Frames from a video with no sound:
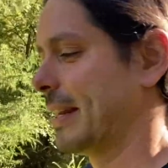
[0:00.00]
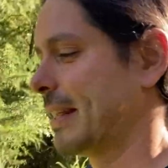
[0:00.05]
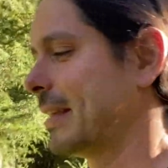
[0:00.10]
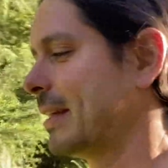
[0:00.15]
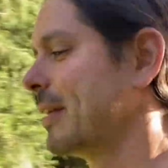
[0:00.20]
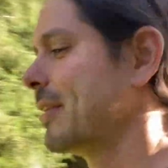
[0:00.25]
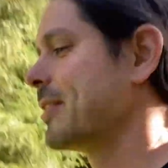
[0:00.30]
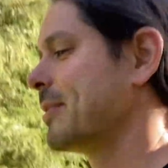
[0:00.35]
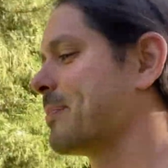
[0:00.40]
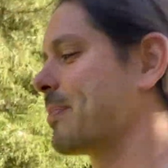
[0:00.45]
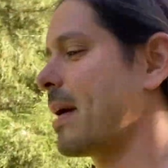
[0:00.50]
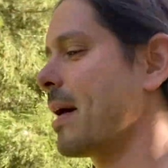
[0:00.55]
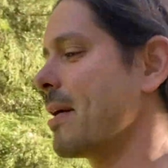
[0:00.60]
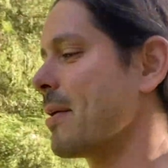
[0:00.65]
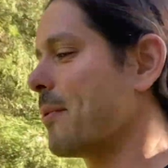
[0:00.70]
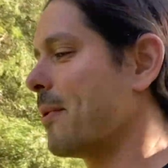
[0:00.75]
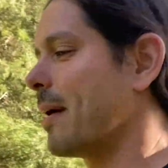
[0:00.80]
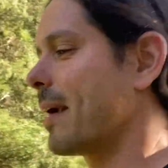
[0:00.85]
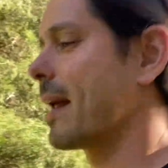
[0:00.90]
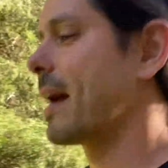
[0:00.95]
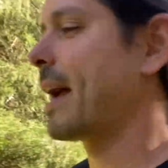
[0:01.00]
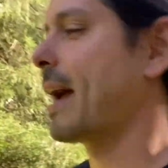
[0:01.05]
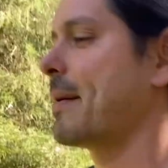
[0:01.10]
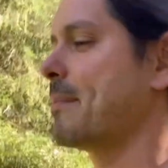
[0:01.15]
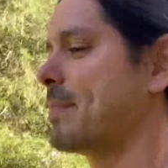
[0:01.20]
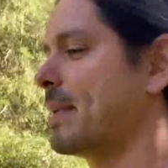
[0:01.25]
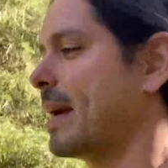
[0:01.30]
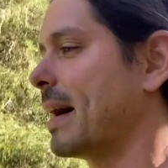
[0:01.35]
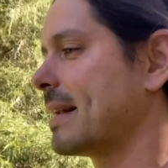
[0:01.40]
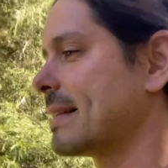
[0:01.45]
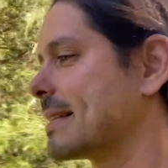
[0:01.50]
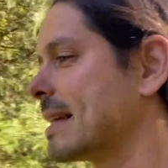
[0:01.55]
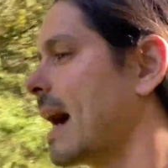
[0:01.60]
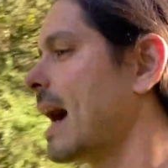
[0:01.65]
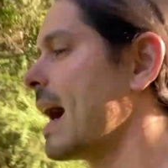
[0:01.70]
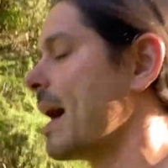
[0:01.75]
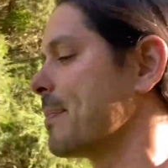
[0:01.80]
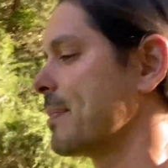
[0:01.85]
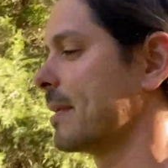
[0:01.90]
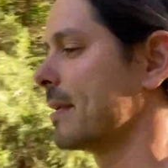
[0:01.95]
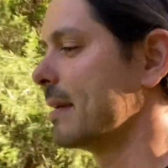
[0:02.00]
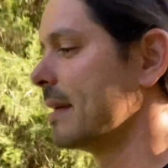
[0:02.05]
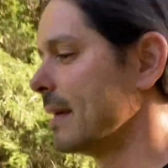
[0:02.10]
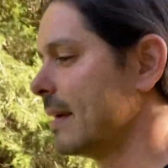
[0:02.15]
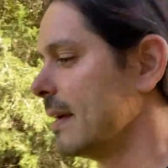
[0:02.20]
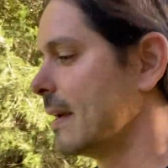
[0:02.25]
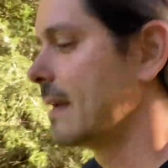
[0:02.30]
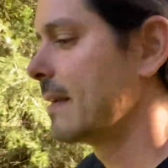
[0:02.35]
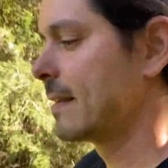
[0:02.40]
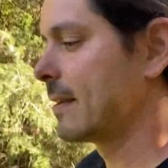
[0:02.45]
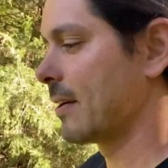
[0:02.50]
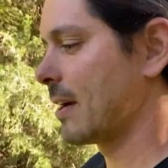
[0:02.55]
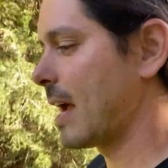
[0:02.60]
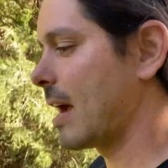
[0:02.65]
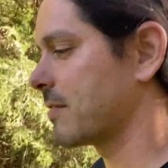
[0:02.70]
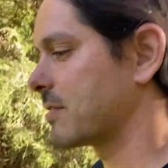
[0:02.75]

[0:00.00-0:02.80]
You probably want to be on top and, have